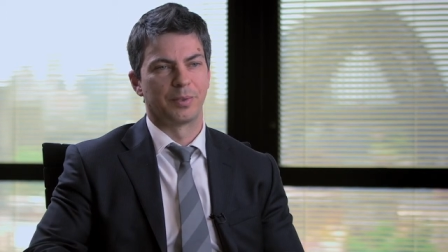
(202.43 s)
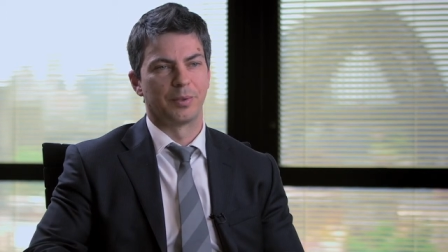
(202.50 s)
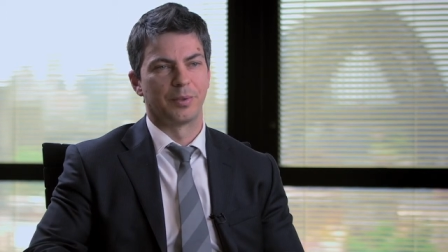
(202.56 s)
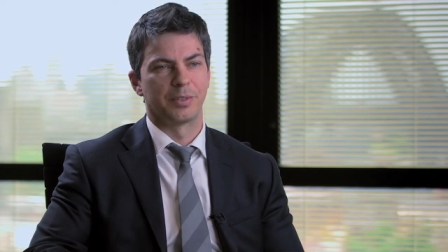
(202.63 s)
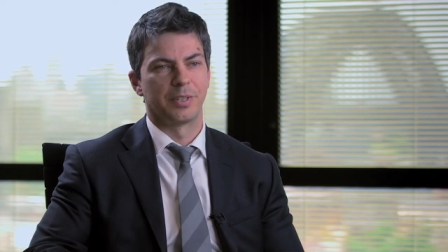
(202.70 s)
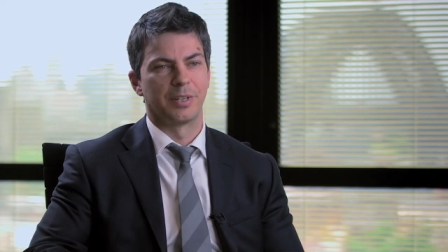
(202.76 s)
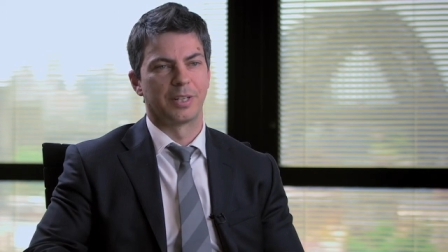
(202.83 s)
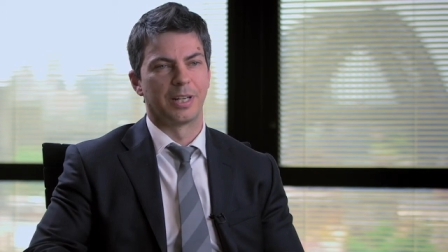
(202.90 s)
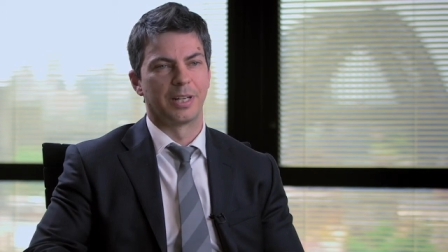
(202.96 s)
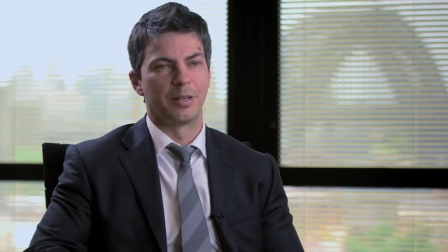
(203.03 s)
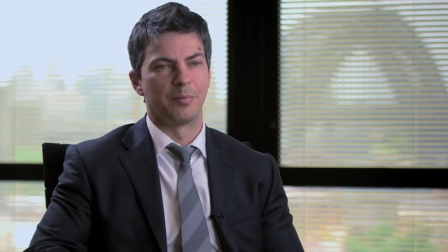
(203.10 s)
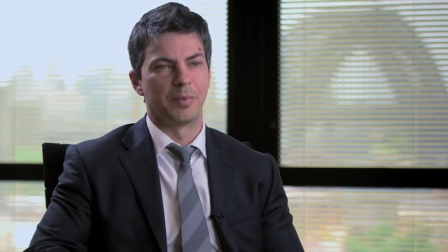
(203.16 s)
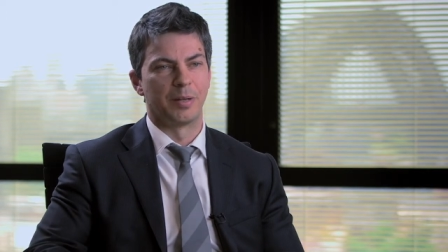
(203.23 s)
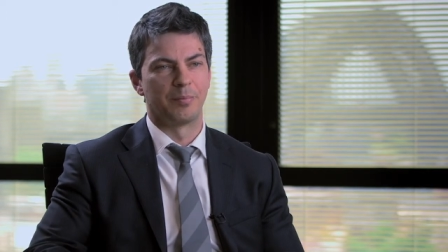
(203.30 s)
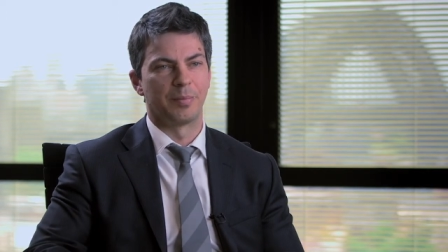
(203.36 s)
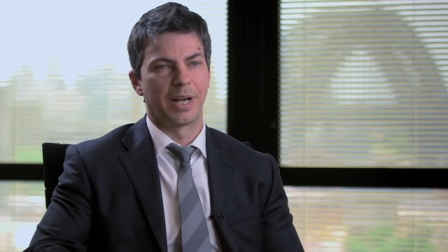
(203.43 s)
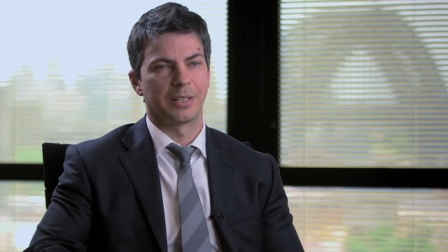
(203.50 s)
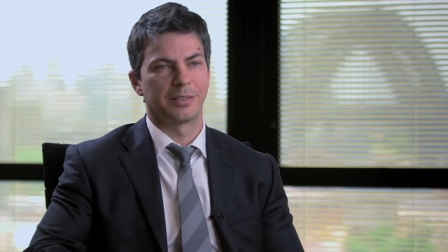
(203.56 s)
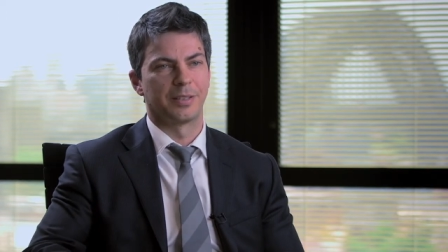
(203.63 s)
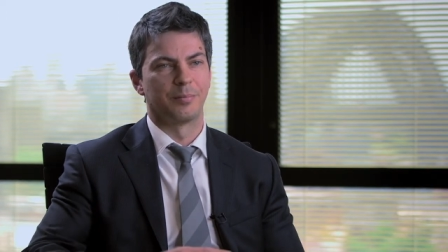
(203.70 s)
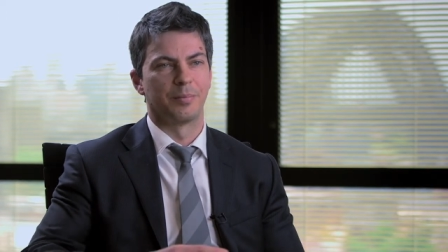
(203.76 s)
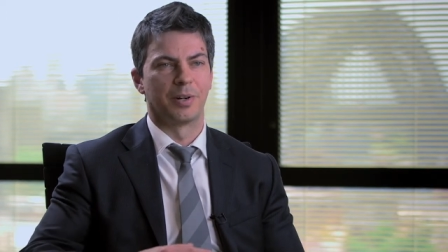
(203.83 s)
also get
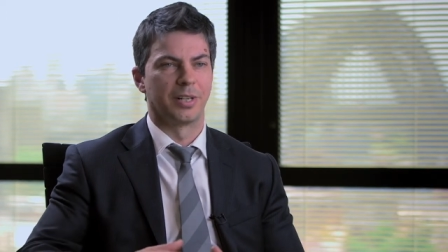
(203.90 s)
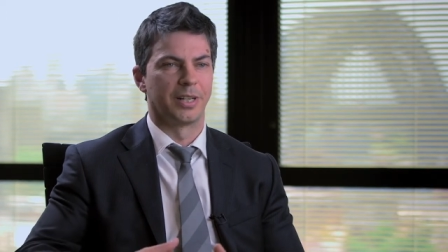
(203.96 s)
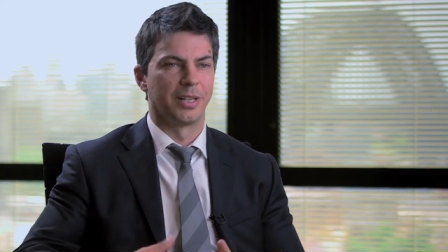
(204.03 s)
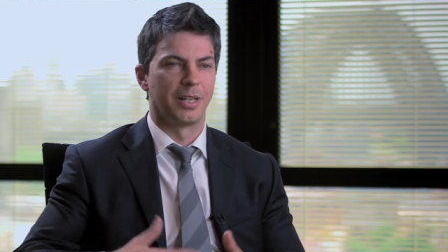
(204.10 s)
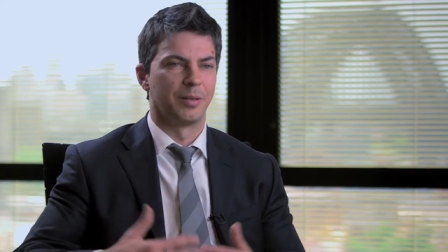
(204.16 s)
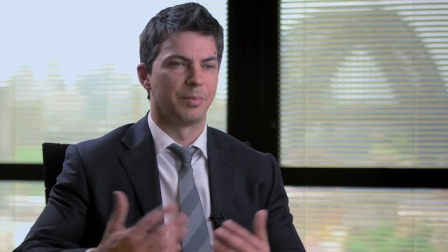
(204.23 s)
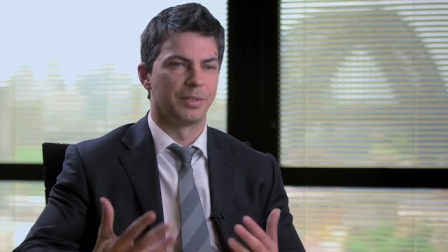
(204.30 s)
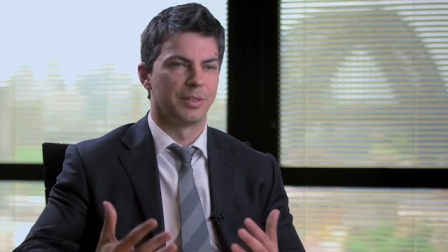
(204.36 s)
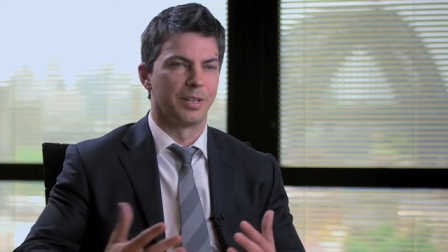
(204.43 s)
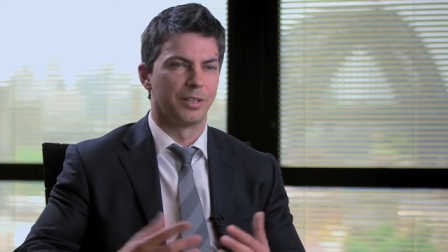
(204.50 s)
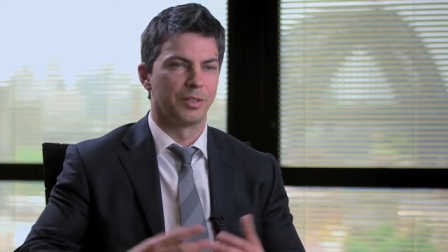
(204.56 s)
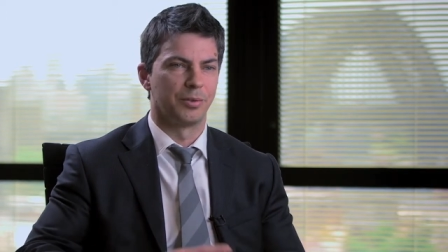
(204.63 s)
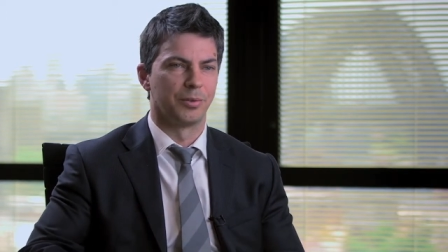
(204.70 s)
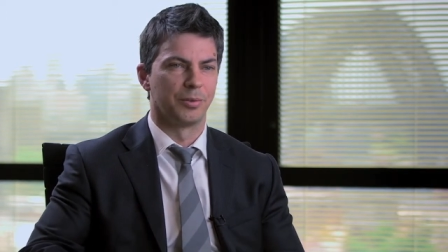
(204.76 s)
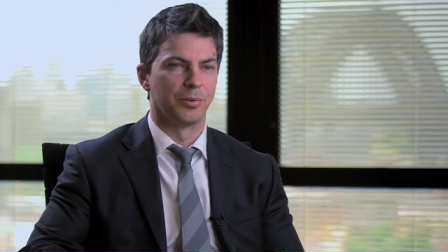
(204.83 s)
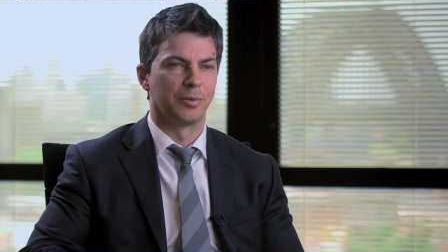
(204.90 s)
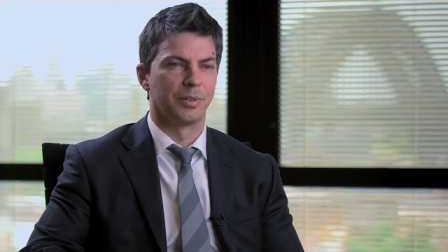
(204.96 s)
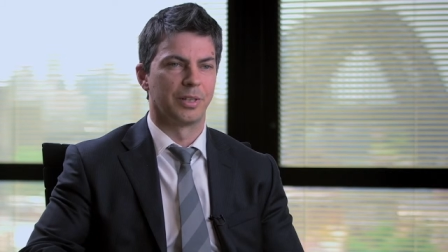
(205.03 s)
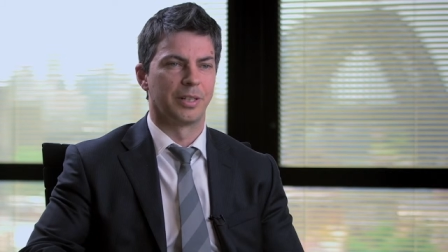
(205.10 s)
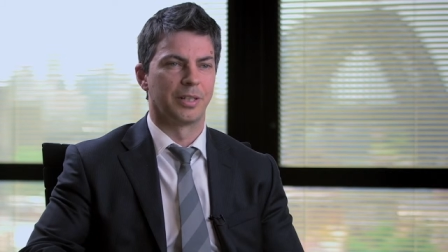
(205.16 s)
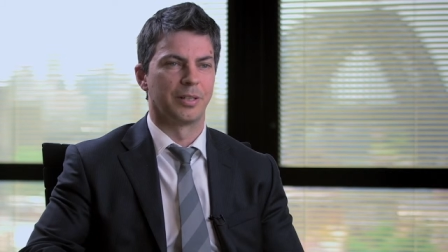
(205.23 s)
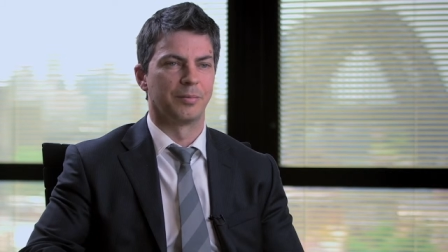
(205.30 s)
impacted by any potential
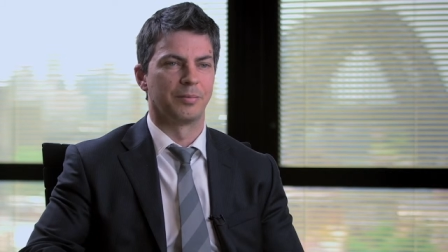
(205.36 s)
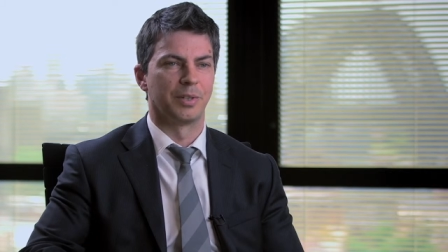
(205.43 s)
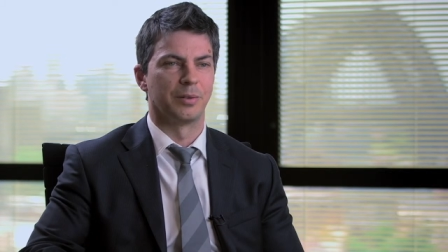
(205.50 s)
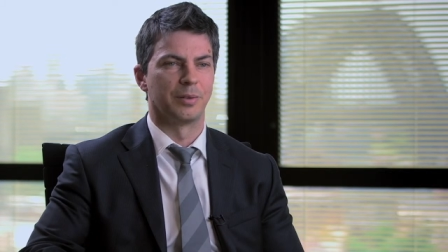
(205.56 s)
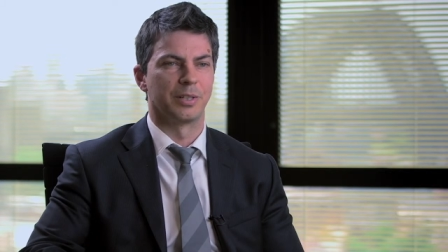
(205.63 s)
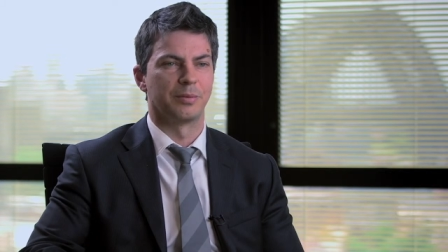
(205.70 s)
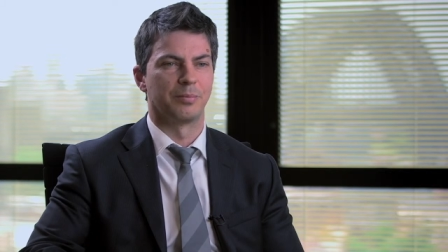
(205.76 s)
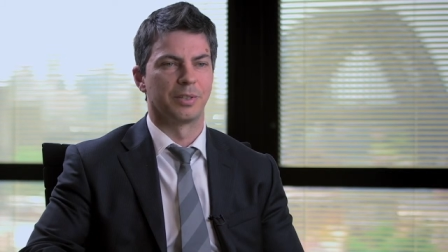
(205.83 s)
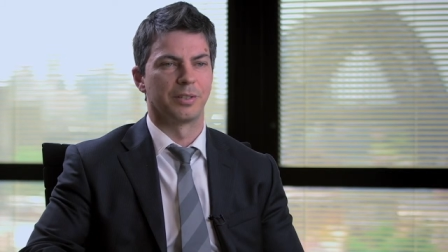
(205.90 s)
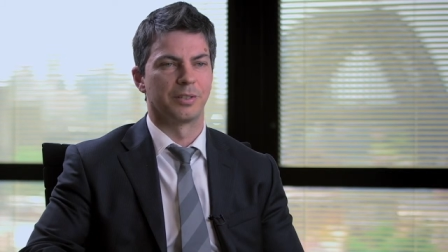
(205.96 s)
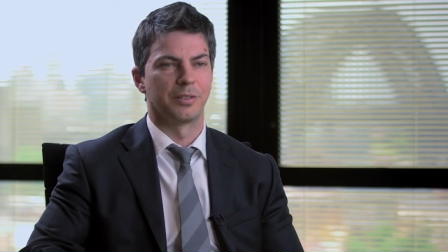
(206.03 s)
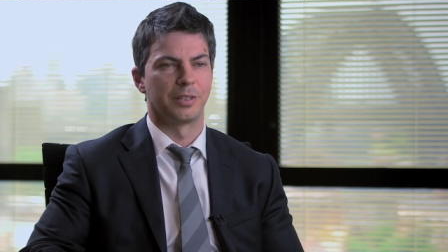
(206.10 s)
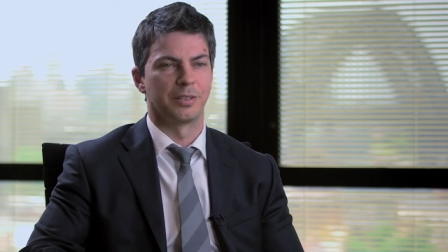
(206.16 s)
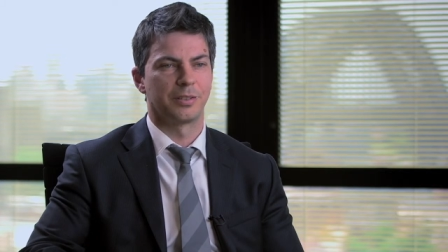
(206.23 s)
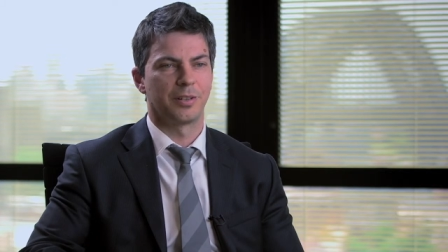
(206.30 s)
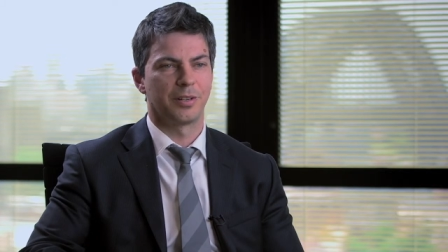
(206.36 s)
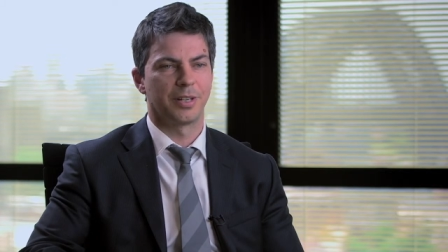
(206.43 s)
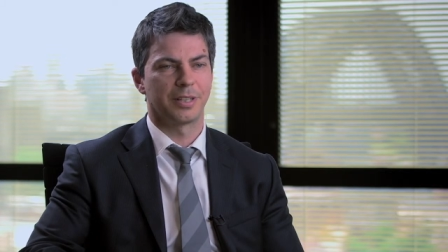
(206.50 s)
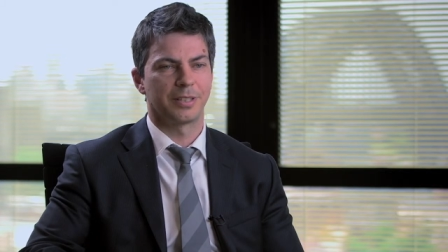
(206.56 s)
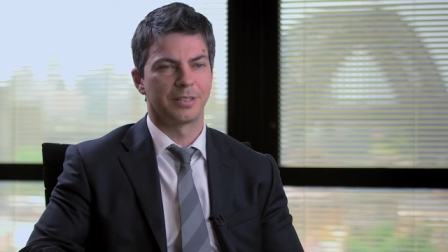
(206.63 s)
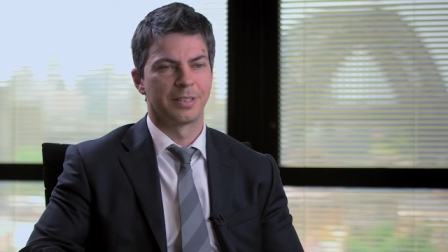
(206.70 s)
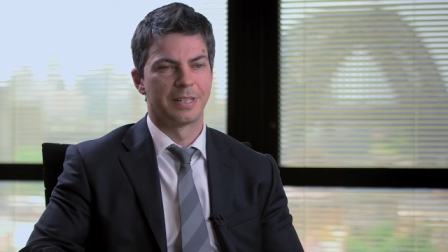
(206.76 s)
US military
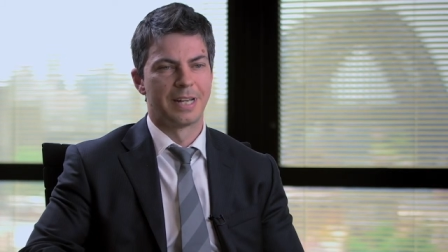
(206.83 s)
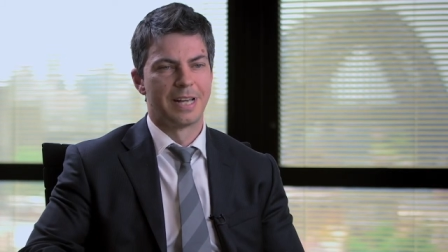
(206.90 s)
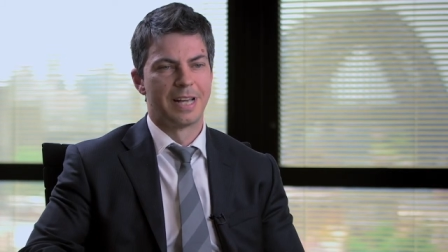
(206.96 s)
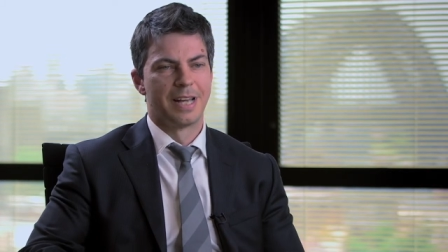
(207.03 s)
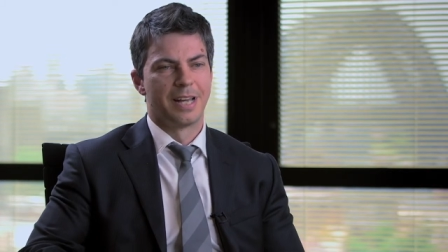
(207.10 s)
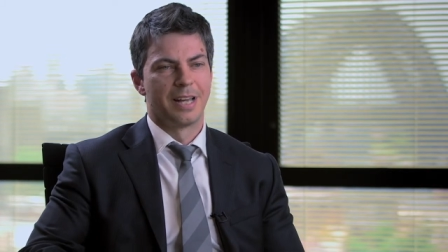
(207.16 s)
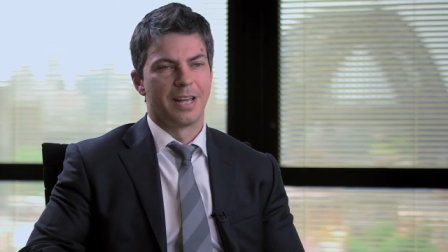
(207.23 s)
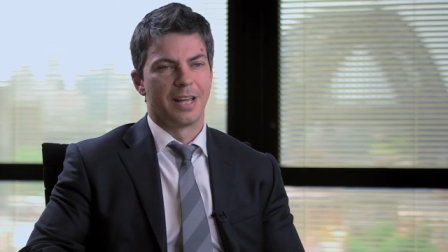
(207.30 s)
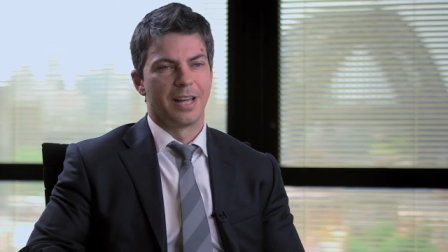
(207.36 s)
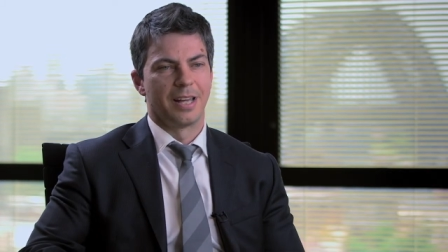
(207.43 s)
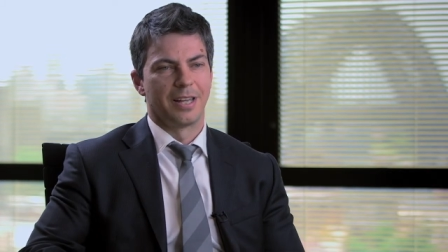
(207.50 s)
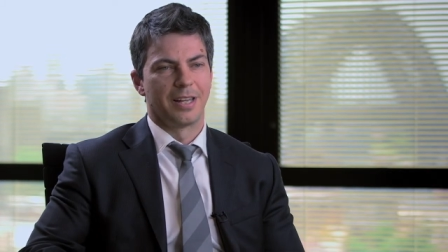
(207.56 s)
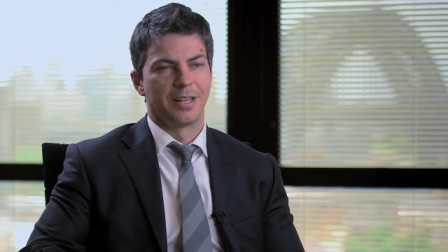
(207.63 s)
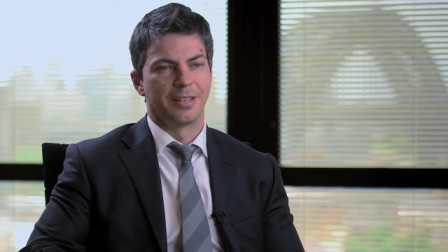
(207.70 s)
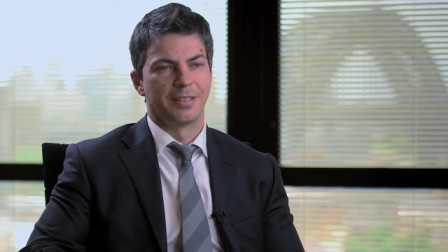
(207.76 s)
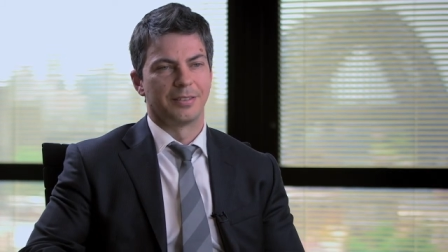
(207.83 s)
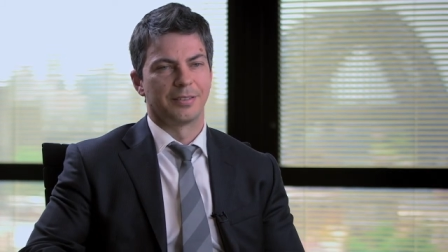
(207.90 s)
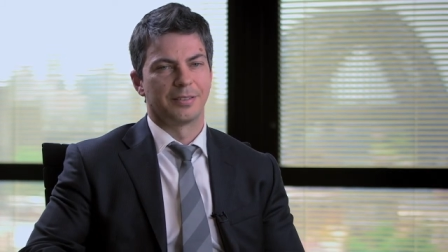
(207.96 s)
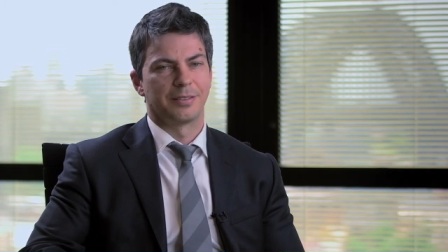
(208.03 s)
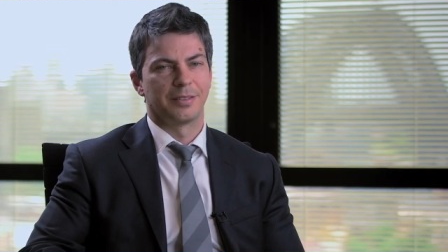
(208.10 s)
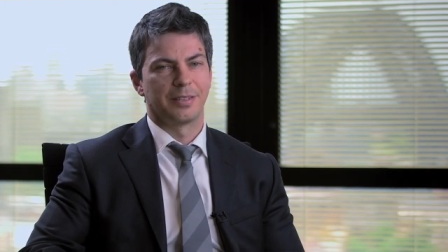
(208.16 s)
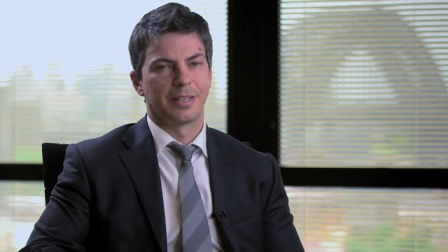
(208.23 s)
strikes. And